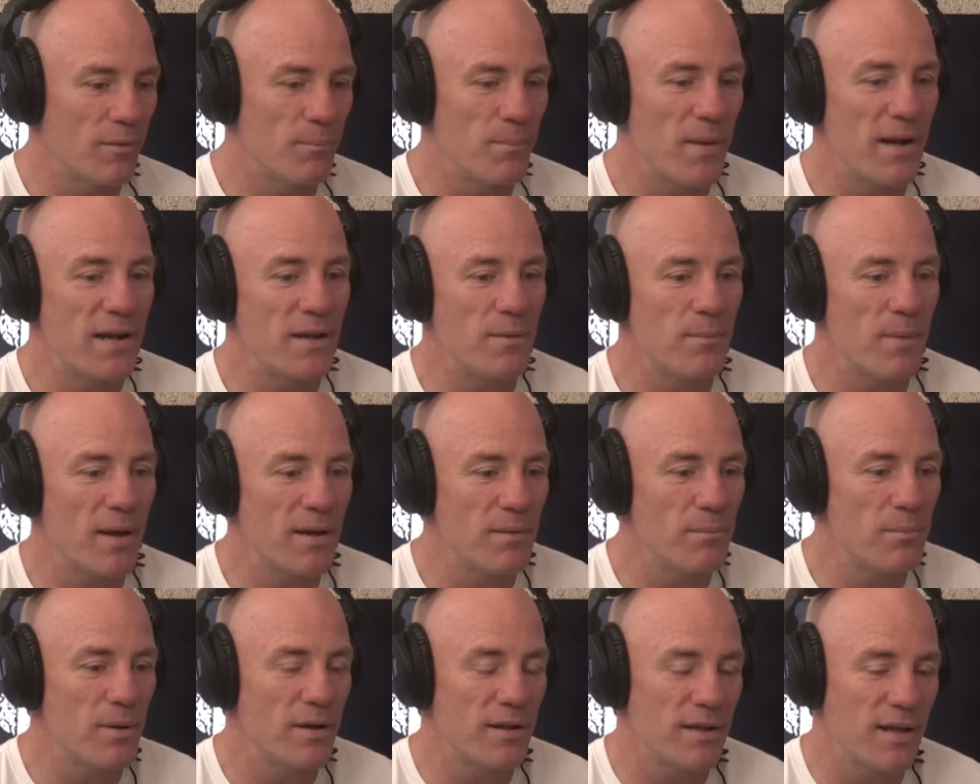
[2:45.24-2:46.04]
many
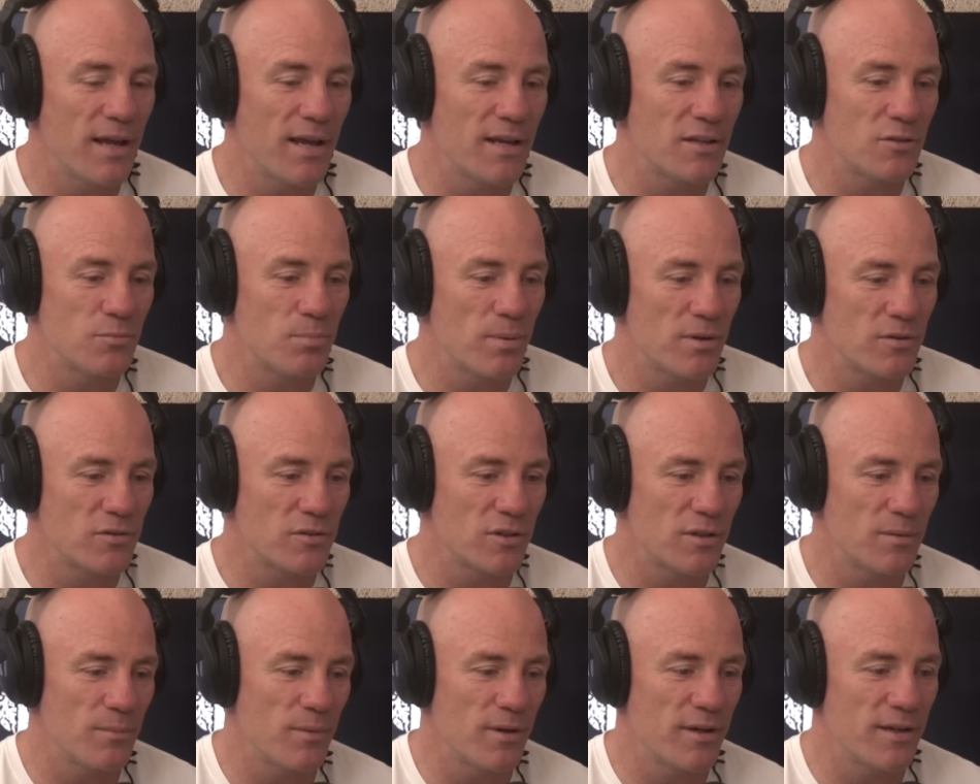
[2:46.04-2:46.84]
men, but yeah,
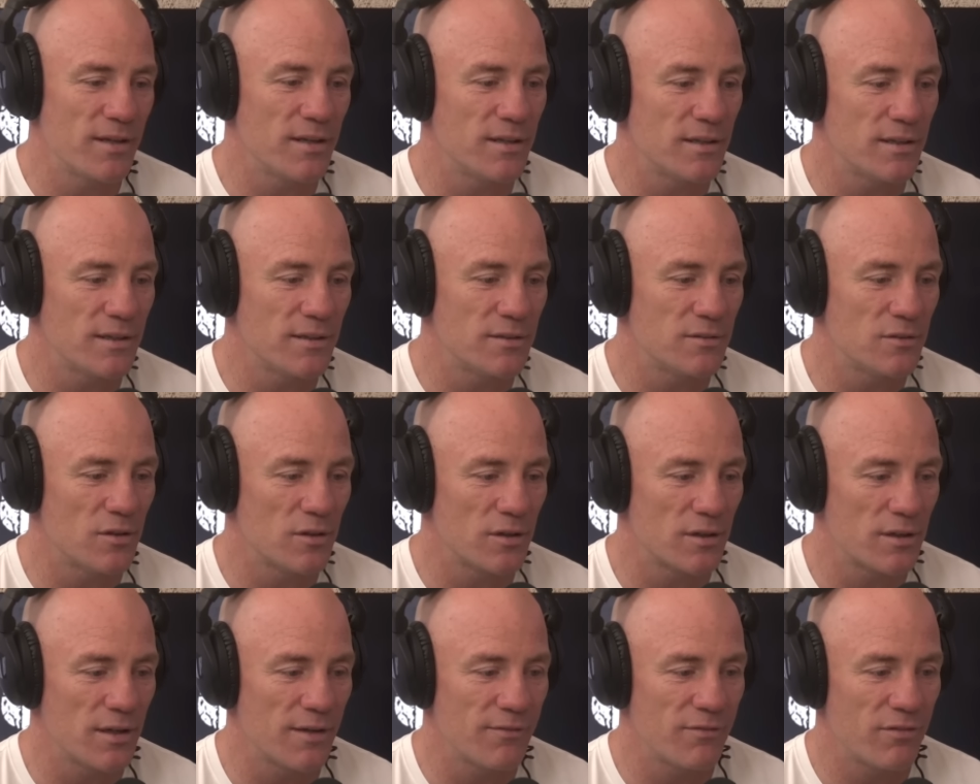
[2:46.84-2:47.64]
especially
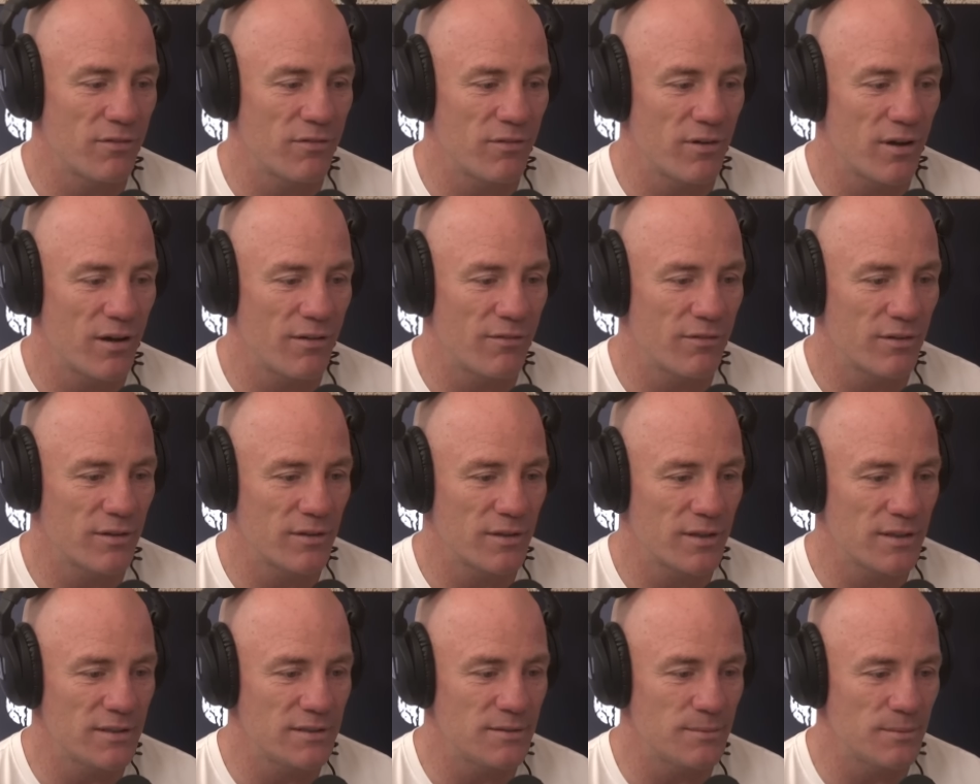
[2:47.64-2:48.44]
like another father.
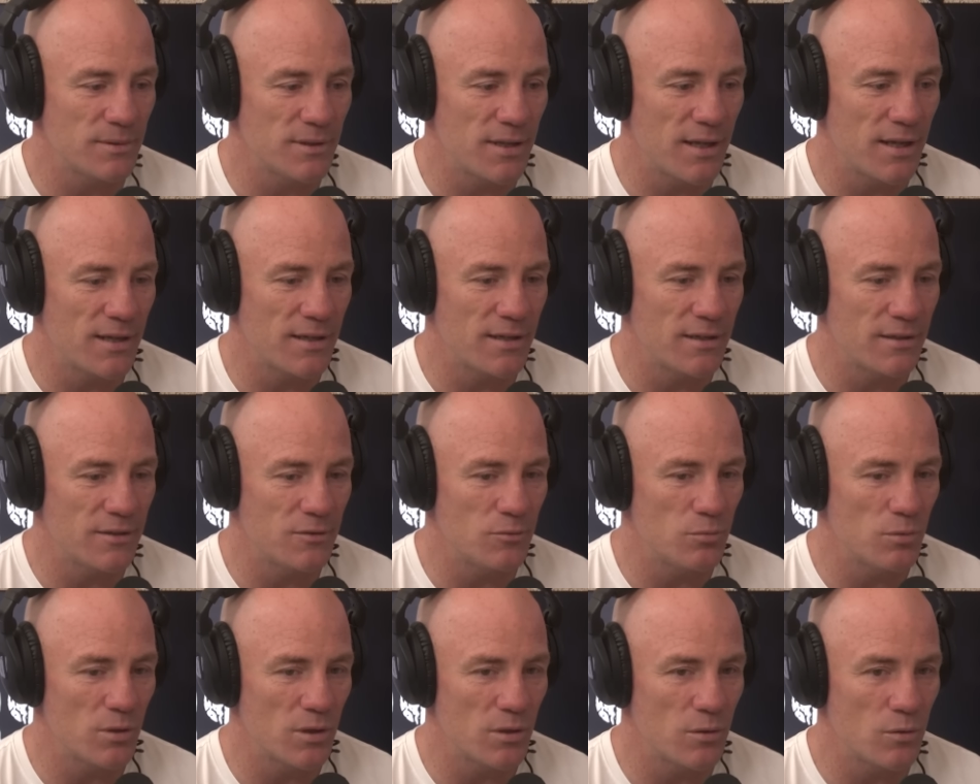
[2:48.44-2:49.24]
He's
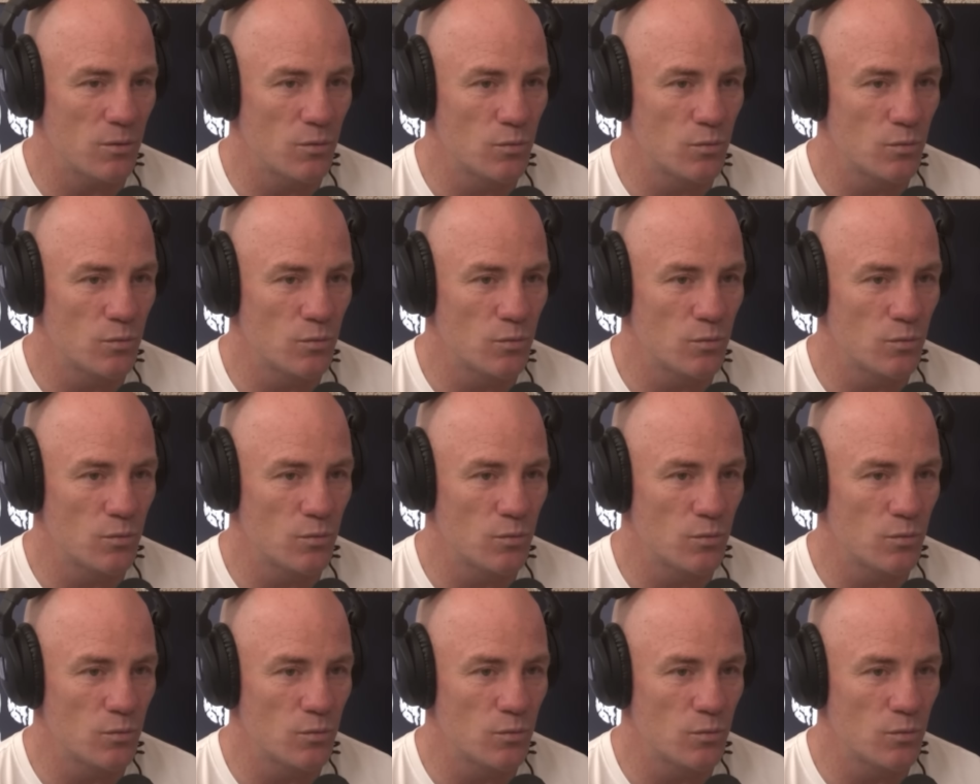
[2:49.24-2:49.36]
as well.